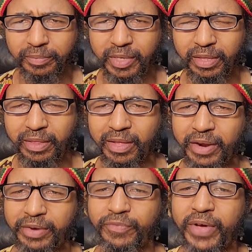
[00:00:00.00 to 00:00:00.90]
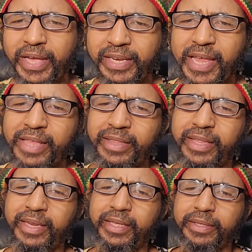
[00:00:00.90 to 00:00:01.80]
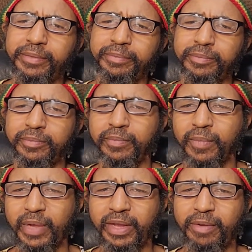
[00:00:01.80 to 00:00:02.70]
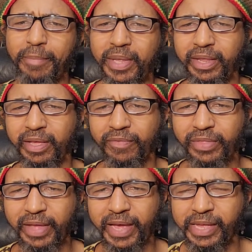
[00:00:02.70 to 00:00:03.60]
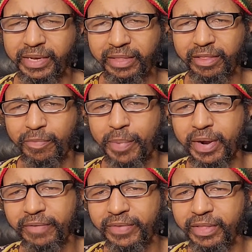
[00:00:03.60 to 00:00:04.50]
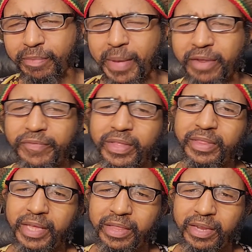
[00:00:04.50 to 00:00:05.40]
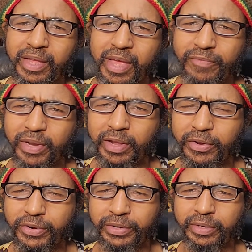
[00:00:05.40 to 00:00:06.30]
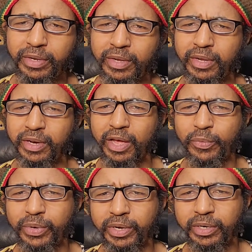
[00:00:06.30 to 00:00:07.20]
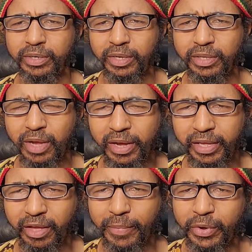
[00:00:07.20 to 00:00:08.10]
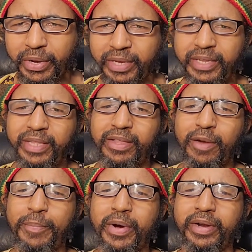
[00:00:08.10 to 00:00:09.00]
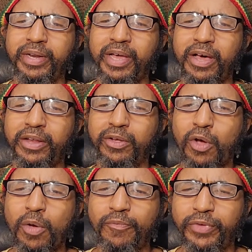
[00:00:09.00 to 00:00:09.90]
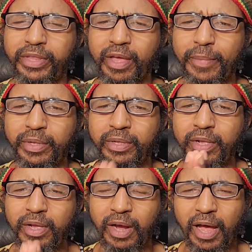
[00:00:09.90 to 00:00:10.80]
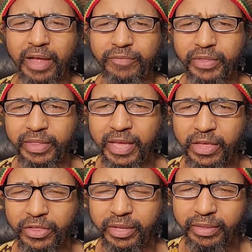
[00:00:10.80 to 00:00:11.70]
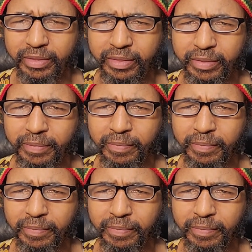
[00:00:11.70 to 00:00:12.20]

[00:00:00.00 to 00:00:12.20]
This is our divine destiny and the building of Zion. This is part of this manifestation of heaven and earth that we're talking about, and these are part of the uncomfortable conversations.